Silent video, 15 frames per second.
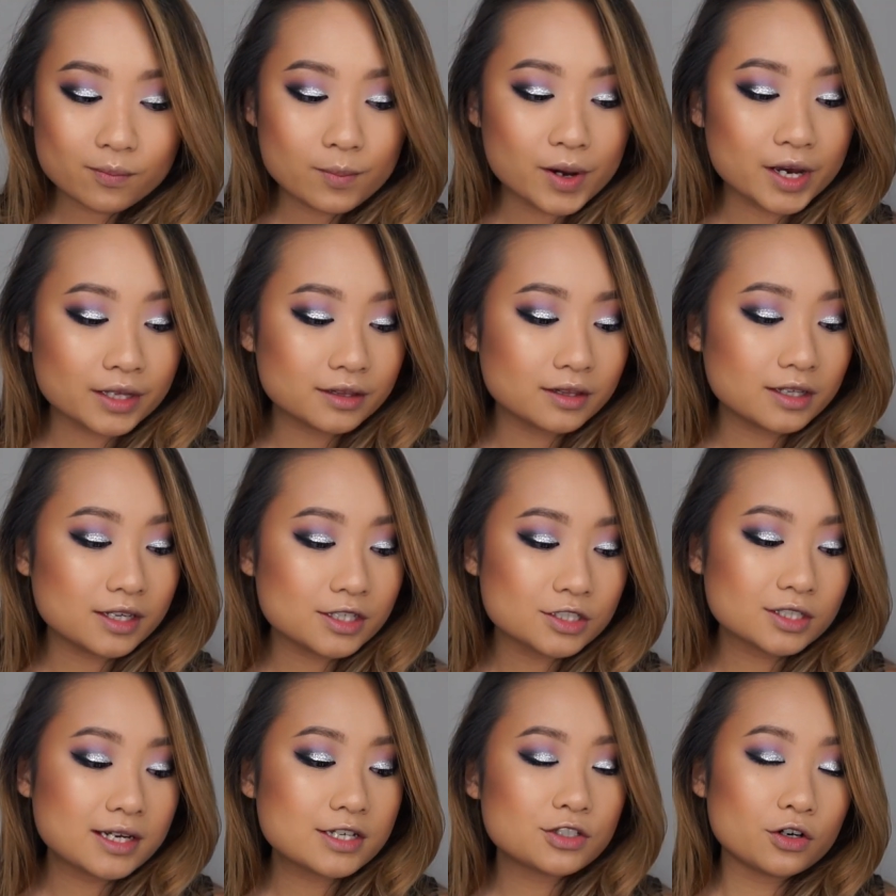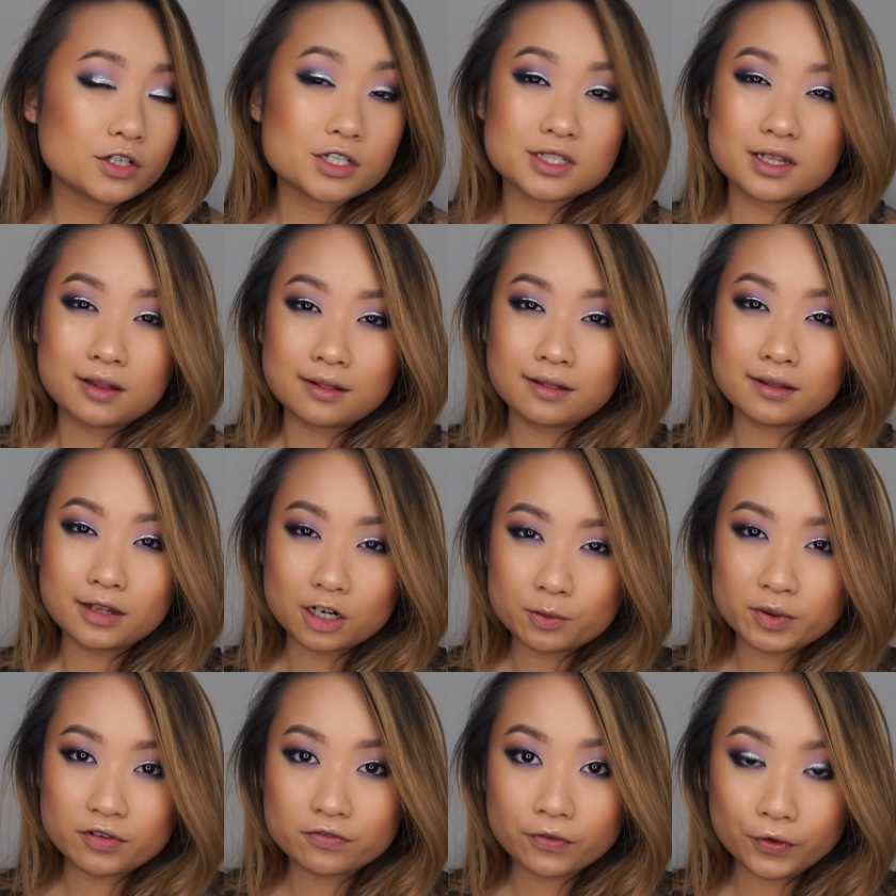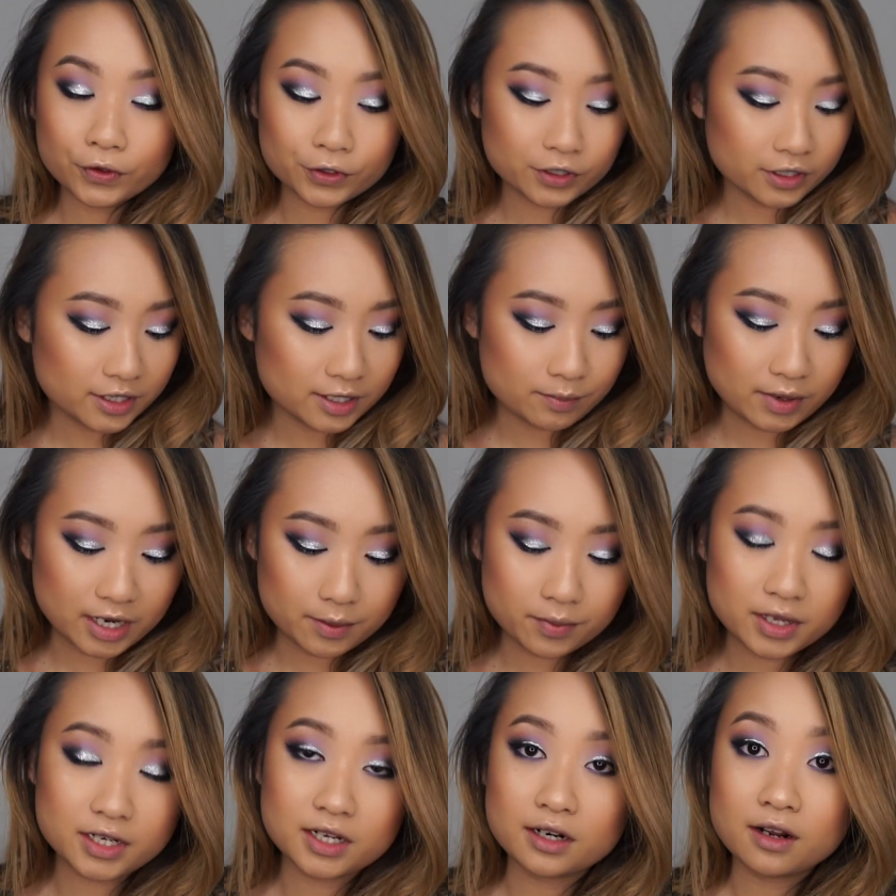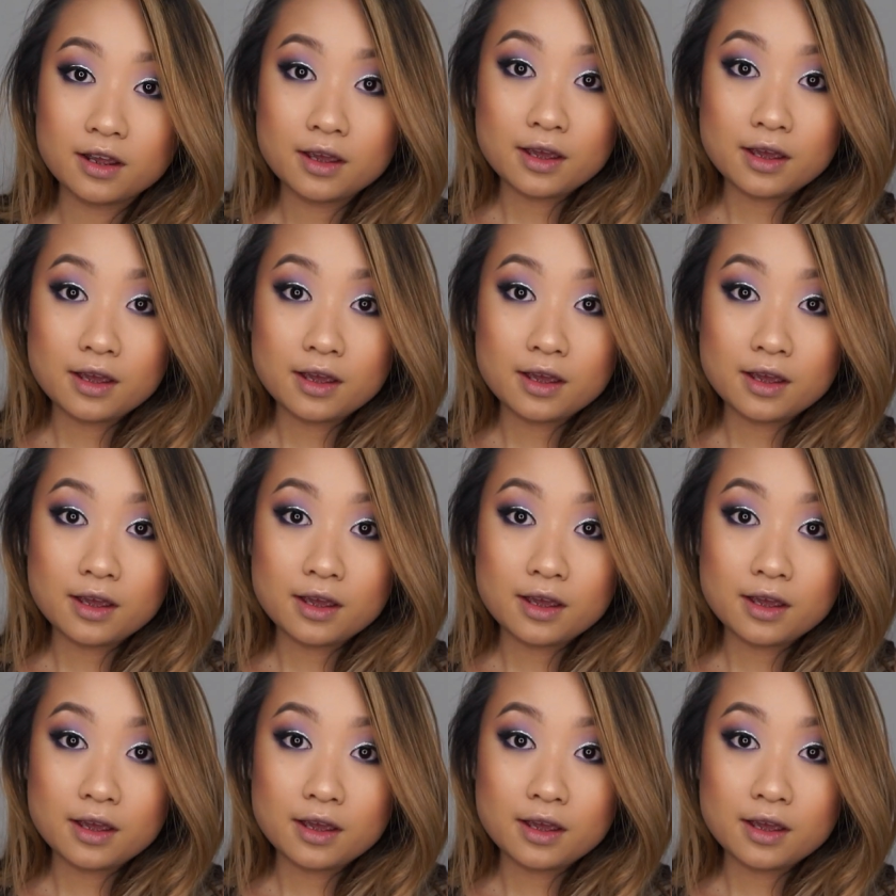but these guys are just a little bit fuller in my opinion.